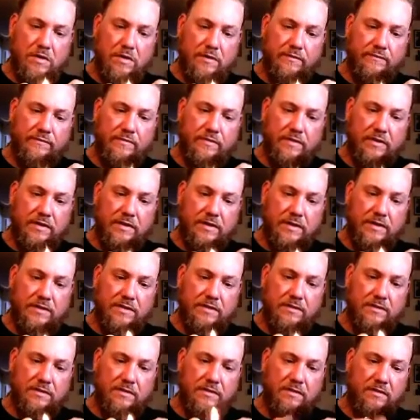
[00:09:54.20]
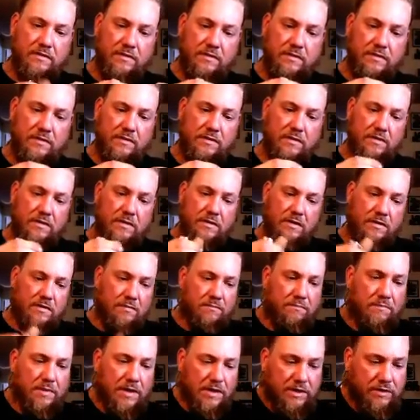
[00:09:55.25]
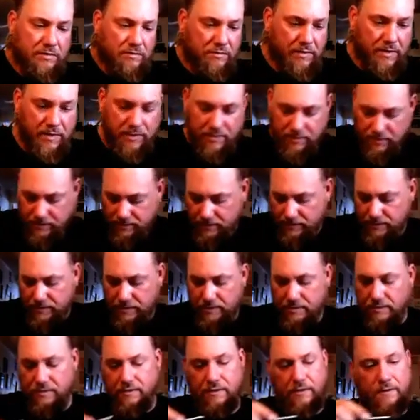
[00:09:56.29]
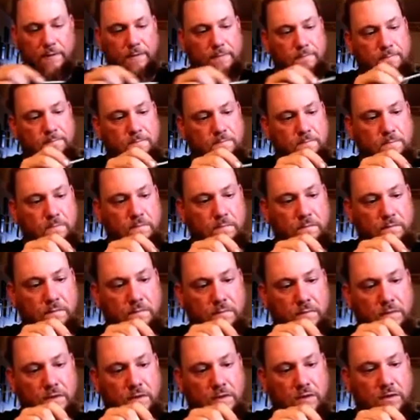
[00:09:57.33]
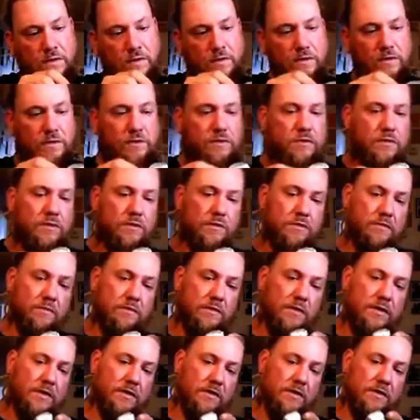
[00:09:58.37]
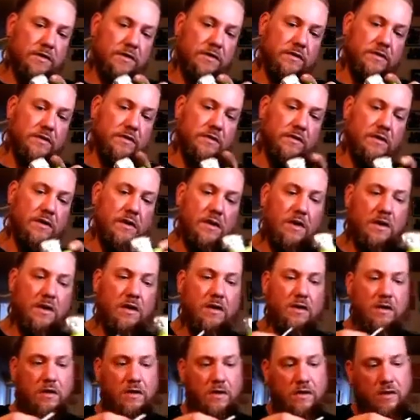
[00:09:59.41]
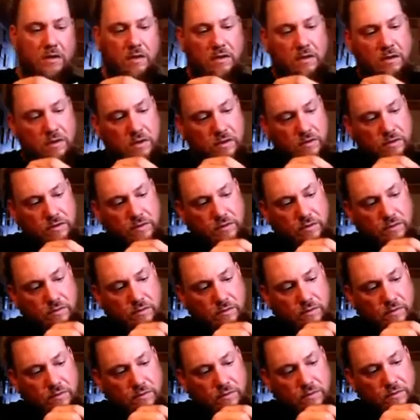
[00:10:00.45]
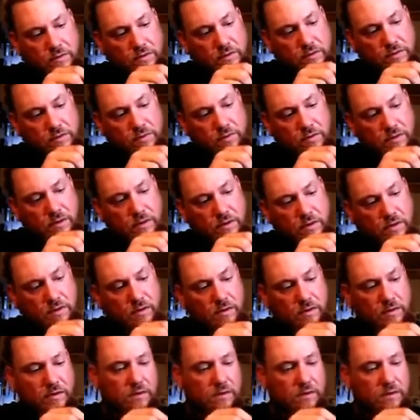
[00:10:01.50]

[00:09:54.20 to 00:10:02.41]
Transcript: But I feel like that's the best way to secure it to your rig. Just going through this way.